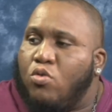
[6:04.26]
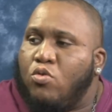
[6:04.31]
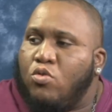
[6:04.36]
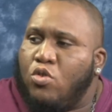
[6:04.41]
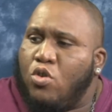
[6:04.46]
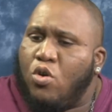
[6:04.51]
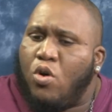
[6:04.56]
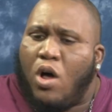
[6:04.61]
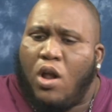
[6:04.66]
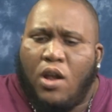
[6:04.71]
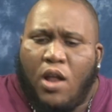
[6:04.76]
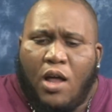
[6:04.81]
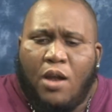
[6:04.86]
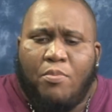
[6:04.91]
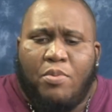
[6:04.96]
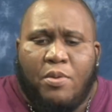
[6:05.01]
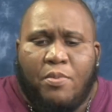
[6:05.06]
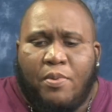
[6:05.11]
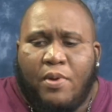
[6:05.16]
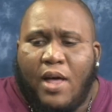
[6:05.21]
A lot of
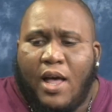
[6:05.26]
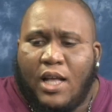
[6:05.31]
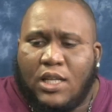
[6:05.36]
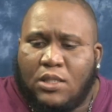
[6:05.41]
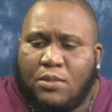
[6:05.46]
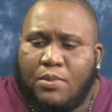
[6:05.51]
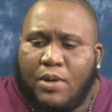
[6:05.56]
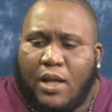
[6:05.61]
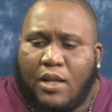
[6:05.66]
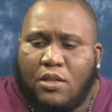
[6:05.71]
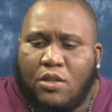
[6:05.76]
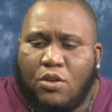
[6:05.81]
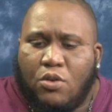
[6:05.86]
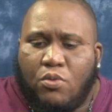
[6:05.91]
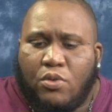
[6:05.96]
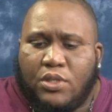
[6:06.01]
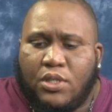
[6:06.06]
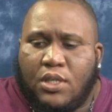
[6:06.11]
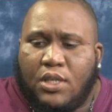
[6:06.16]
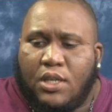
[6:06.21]
people ask me that. You know,
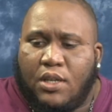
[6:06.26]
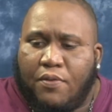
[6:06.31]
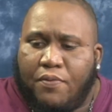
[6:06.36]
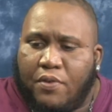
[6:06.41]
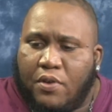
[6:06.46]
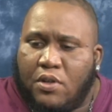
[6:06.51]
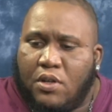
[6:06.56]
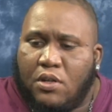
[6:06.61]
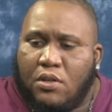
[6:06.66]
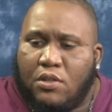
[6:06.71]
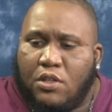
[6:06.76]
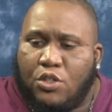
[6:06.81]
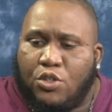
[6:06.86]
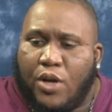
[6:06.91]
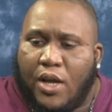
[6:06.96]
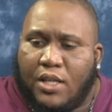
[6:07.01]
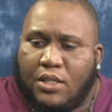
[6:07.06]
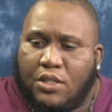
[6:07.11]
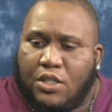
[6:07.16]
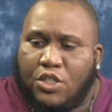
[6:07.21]
was it difficult, the
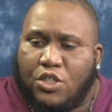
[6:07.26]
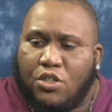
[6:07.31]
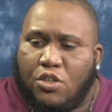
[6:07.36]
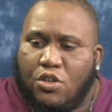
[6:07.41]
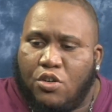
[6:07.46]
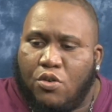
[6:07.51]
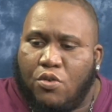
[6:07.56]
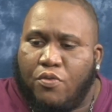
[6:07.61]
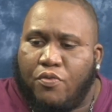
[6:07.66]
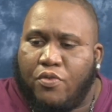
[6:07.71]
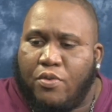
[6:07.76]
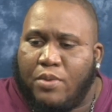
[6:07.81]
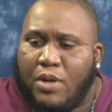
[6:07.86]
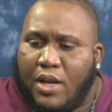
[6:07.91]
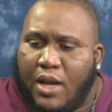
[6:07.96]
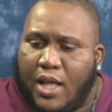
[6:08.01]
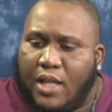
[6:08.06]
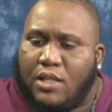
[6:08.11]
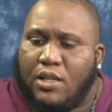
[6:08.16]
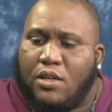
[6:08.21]
transition, you know, from
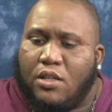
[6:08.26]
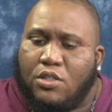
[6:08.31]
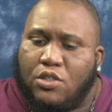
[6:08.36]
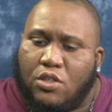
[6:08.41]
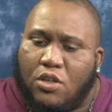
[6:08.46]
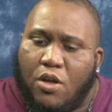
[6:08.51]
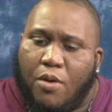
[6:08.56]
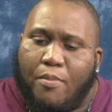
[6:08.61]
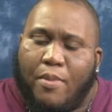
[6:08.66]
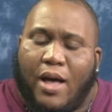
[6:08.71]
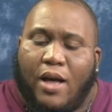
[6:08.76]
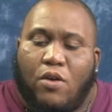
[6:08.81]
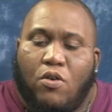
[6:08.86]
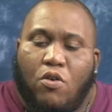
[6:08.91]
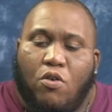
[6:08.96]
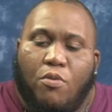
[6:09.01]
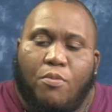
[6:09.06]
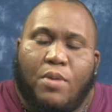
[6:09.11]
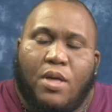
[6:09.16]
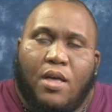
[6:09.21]
the Netherlands to come back
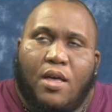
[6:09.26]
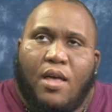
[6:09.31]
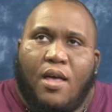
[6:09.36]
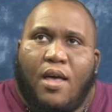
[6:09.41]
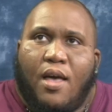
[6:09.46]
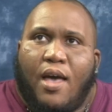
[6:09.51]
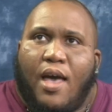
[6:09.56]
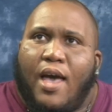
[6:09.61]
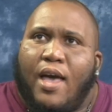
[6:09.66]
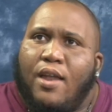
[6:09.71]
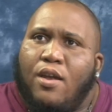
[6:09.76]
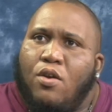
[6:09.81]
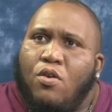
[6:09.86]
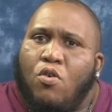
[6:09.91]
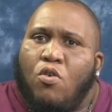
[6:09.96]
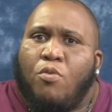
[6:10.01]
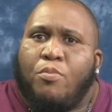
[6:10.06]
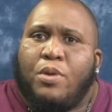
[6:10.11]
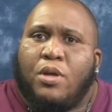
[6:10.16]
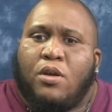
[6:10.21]
home? And
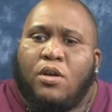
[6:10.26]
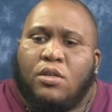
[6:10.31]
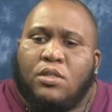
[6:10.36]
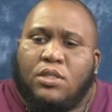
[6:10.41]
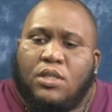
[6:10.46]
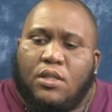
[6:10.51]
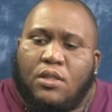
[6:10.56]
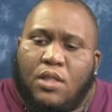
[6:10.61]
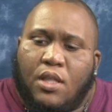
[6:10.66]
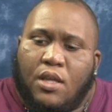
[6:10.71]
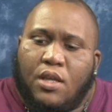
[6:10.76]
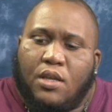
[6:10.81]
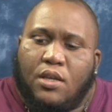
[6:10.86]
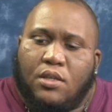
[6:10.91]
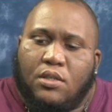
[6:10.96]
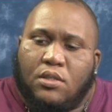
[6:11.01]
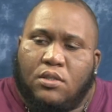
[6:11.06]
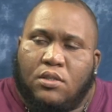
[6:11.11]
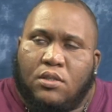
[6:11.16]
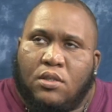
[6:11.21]
no, because the thing
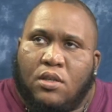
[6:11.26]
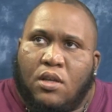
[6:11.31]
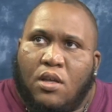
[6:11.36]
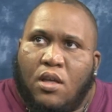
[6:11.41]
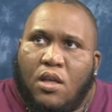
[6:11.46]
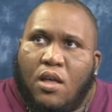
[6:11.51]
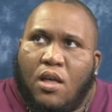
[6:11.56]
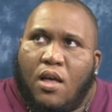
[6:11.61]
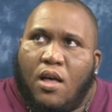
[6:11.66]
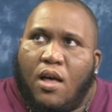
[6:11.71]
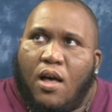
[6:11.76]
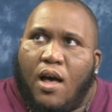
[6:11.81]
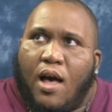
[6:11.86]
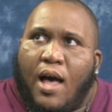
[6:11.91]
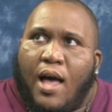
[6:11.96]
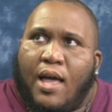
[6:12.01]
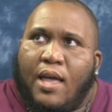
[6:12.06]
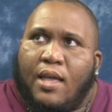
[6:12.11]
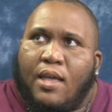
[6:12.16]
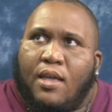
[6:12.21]
is,
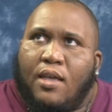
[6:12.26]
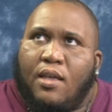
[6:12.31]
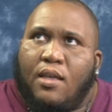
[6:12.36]
I